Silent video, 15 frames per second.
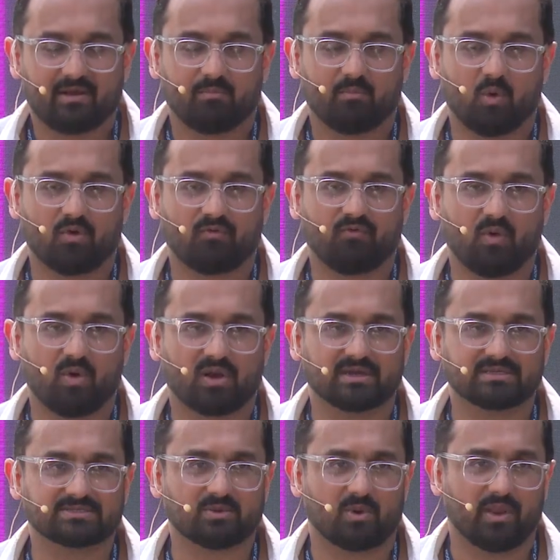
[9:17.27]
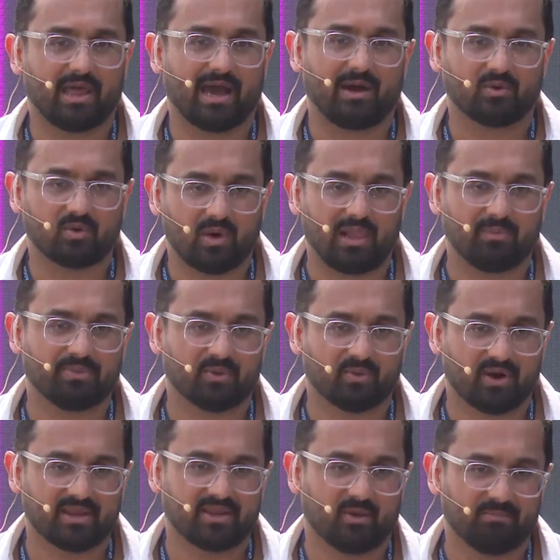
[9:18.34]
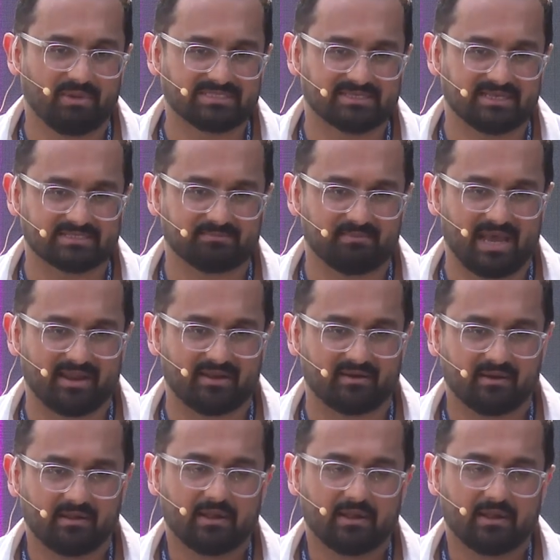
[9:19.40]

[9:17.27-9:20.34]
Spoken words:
more focused on how to help you run your business better.